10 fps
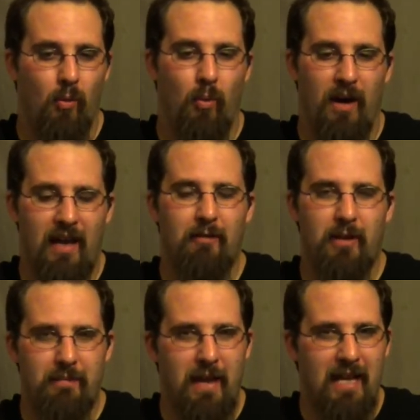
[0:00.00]
what I
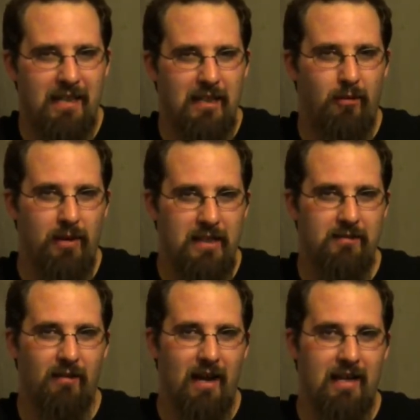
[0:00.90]
would imagine
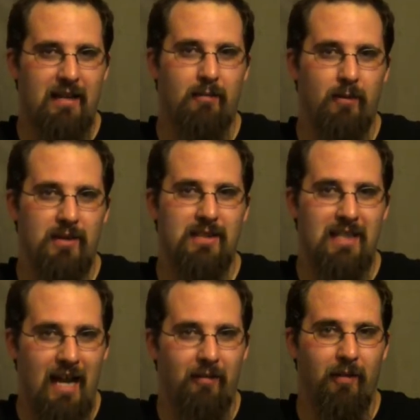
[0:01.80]
Queensrÿche would
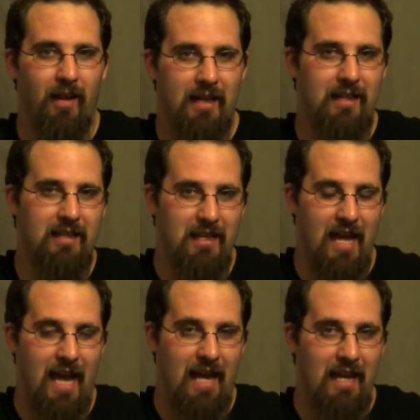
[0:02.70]
sound like
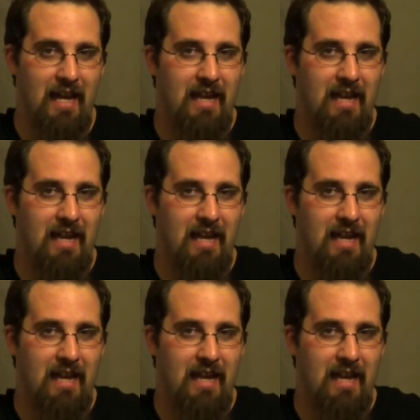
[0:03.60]
today